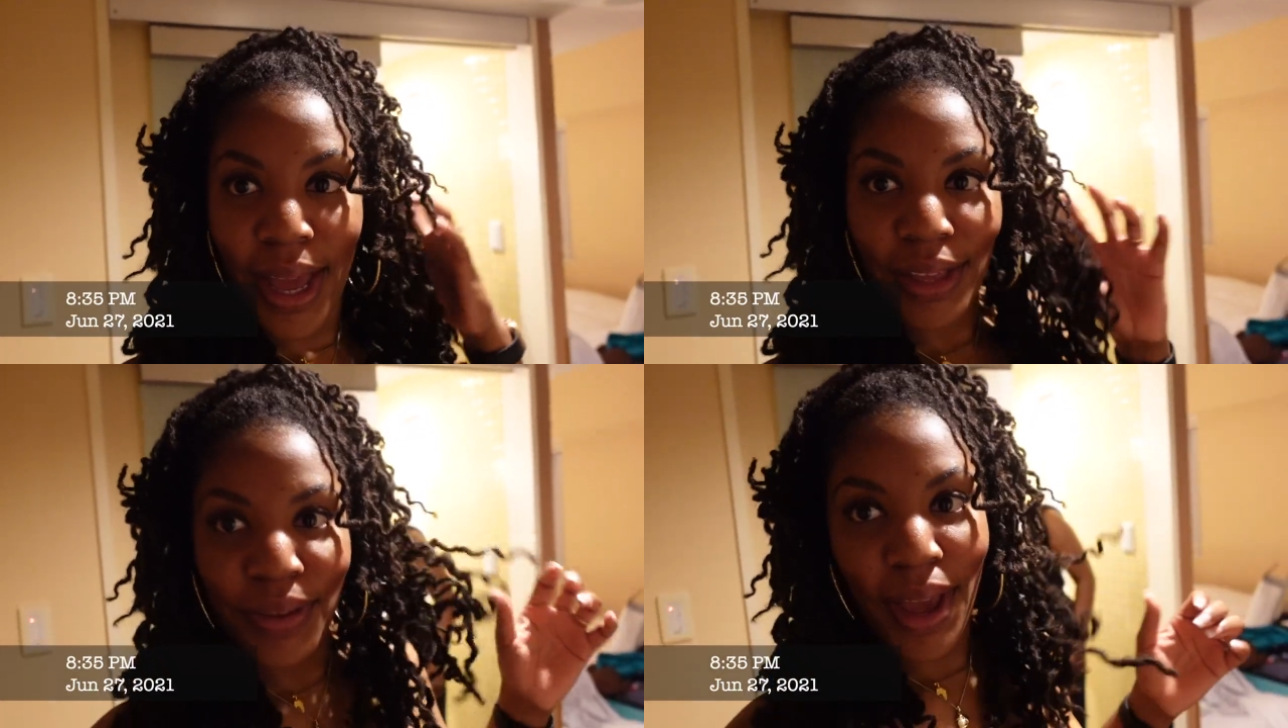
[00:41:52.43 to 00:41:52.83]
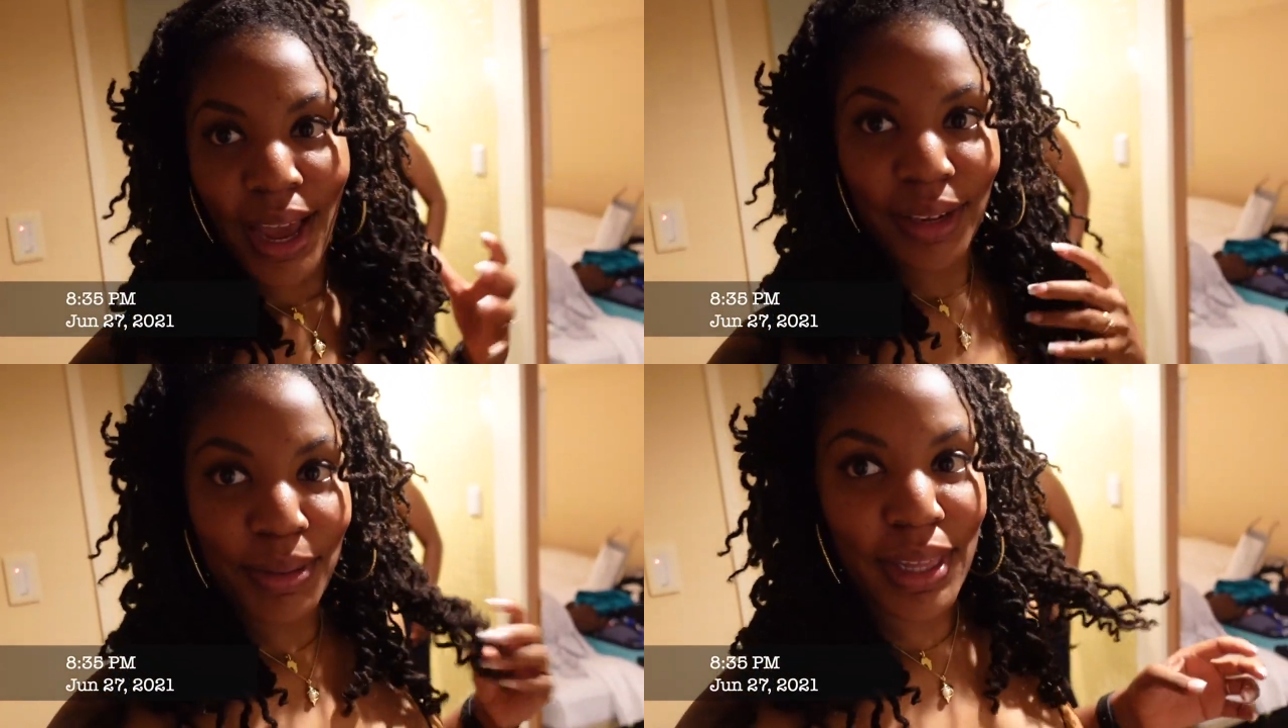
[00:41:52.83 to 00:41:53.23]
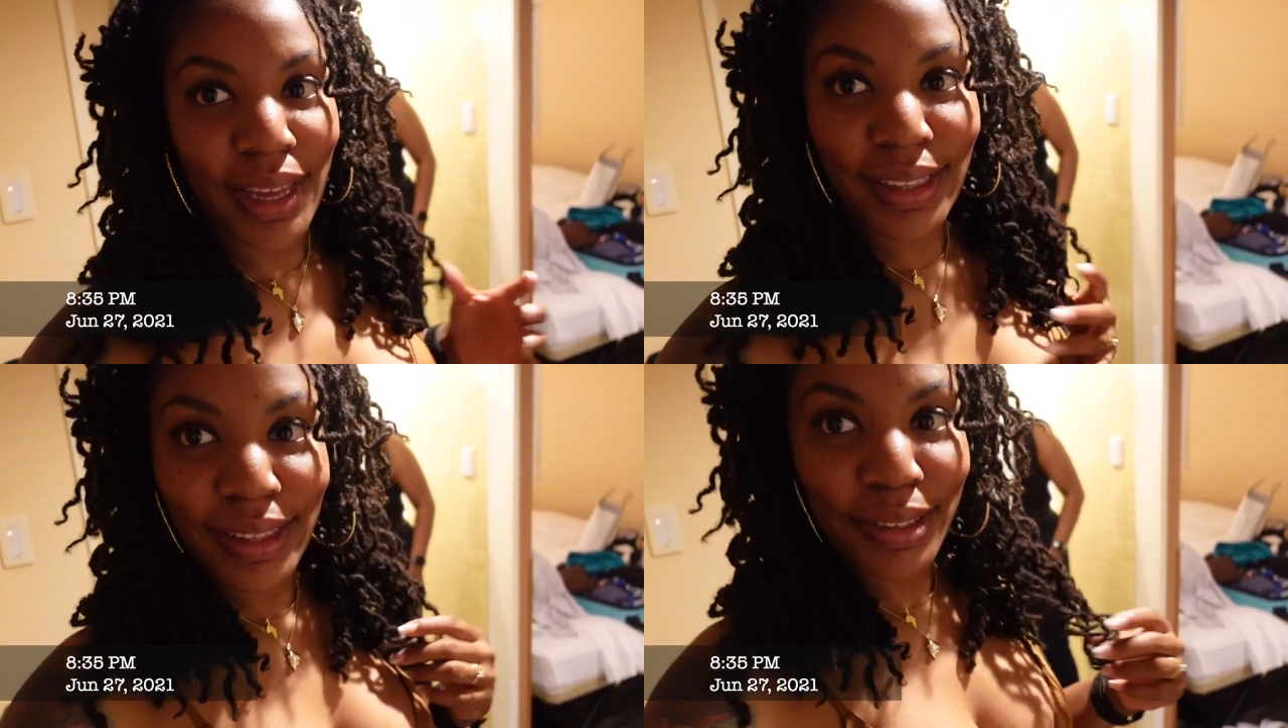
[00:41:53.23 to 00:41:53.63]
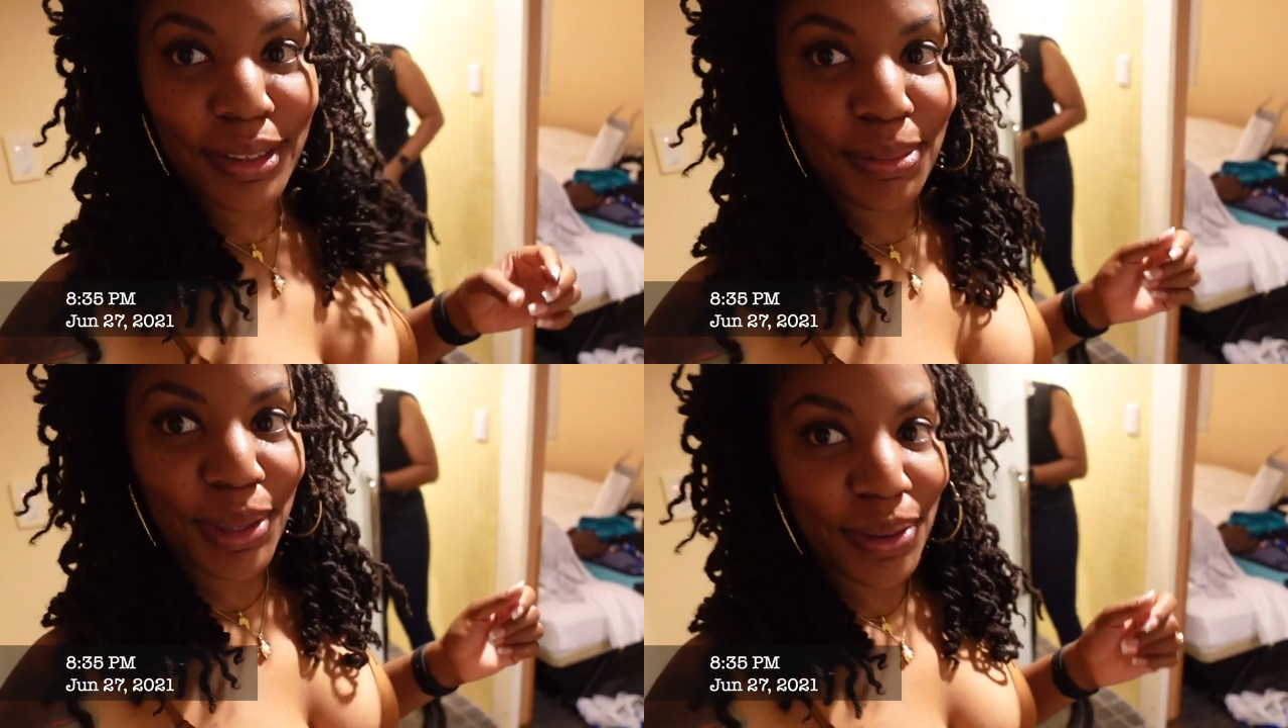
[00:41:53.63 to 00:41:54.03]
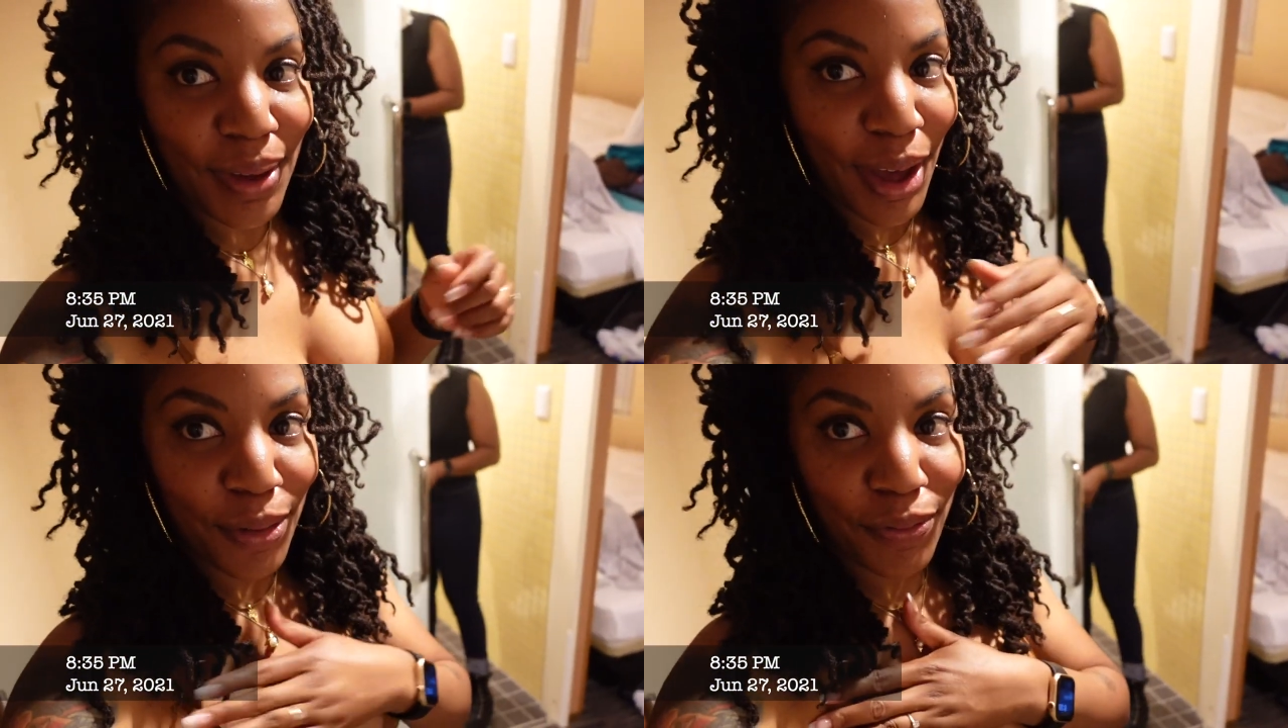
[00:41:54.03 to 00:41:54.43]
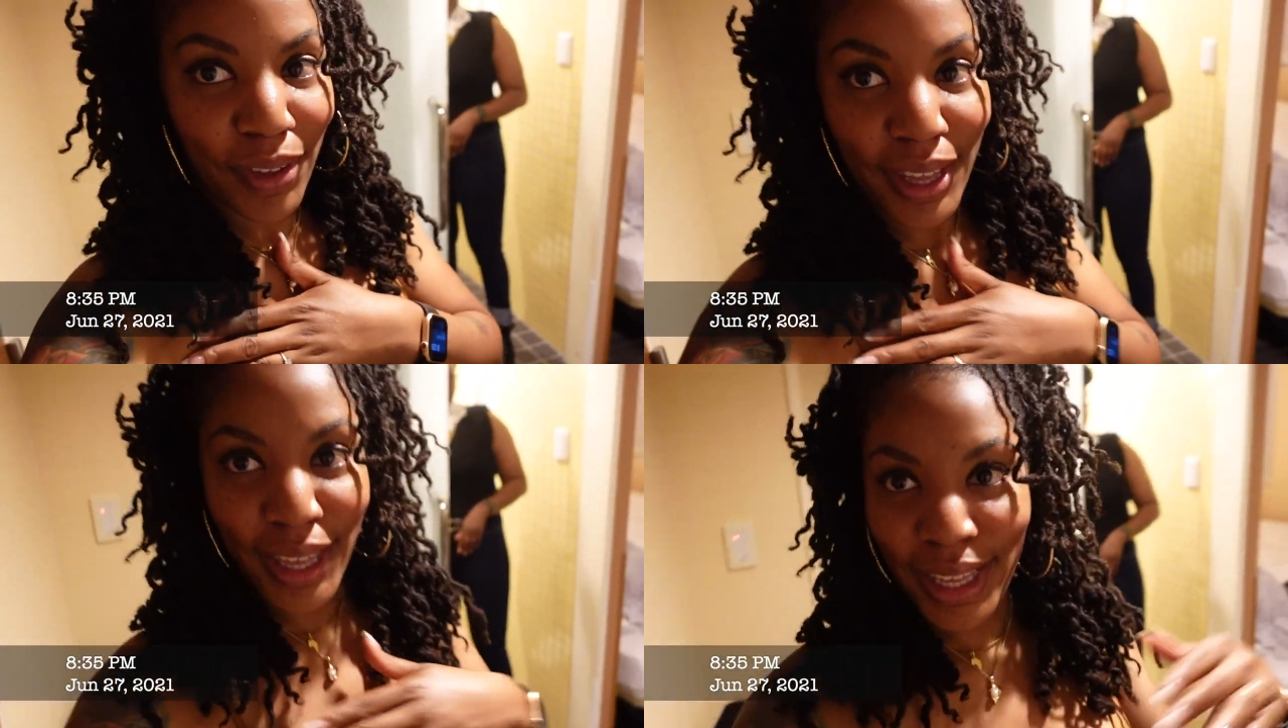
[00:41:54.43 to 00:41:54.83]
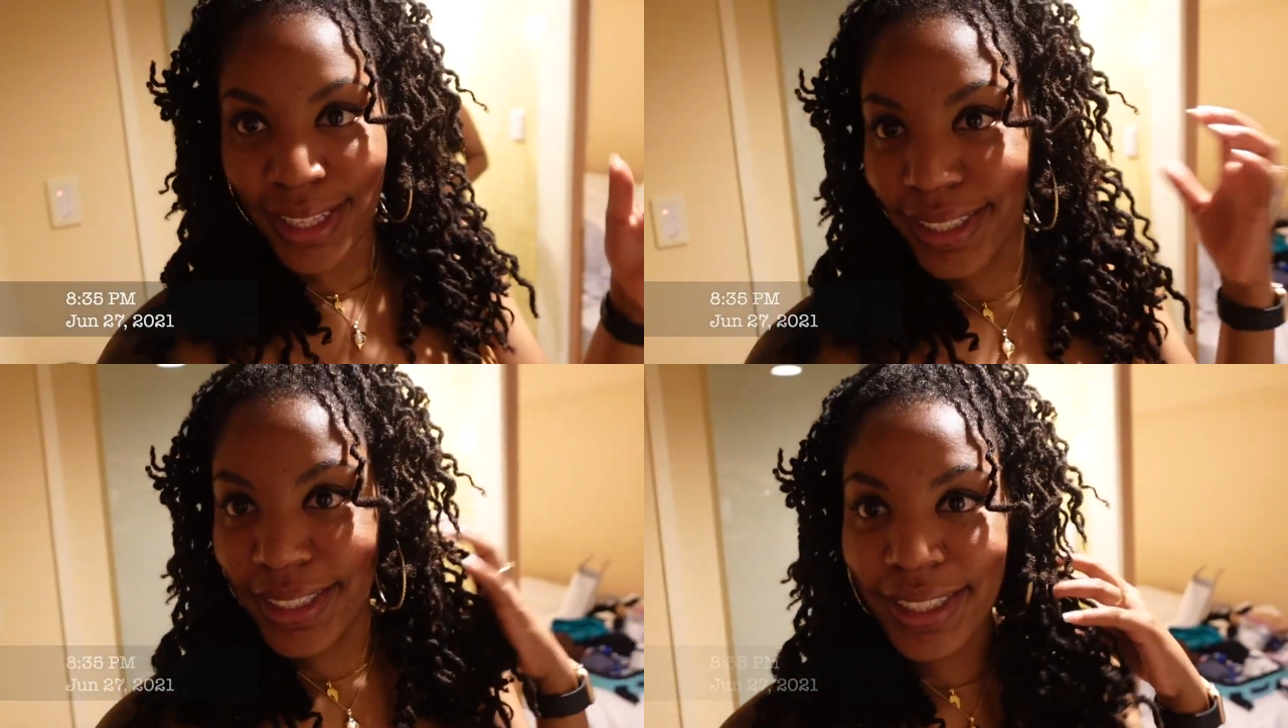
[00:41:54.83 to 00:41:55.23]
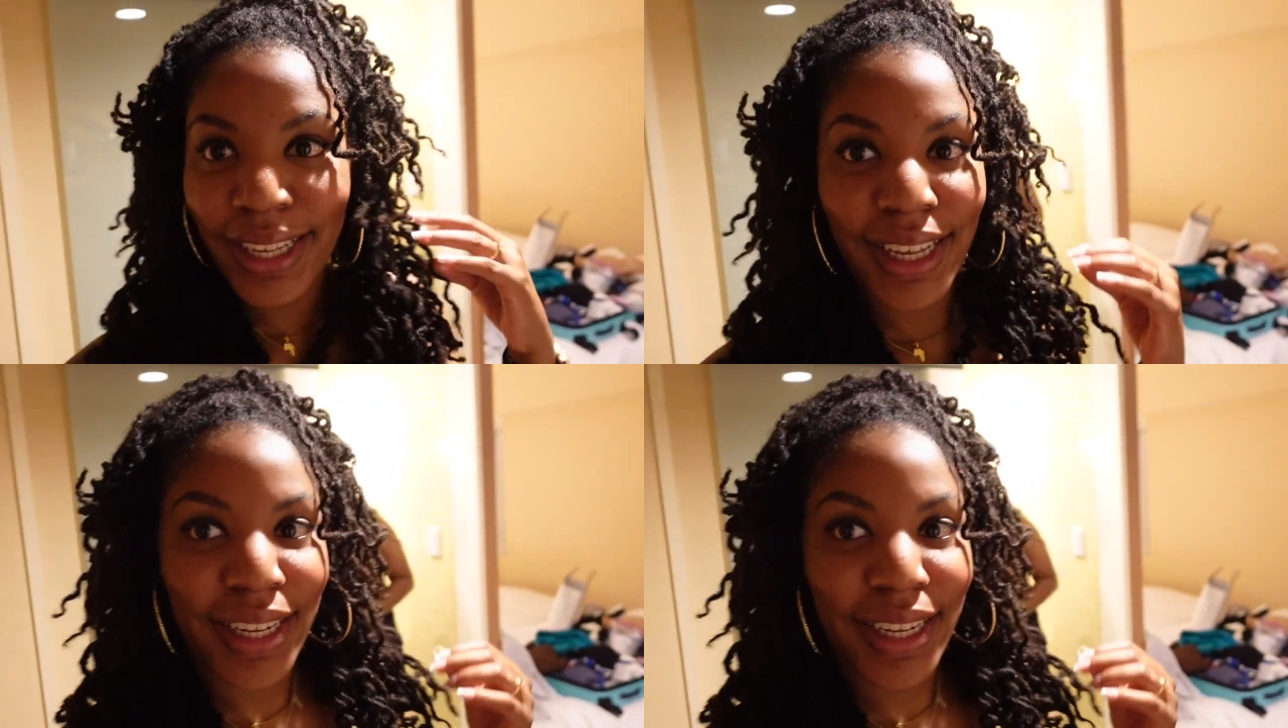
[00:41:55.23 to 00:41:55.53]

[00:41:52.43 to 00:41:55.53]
You guys, we changed into some cute outfits.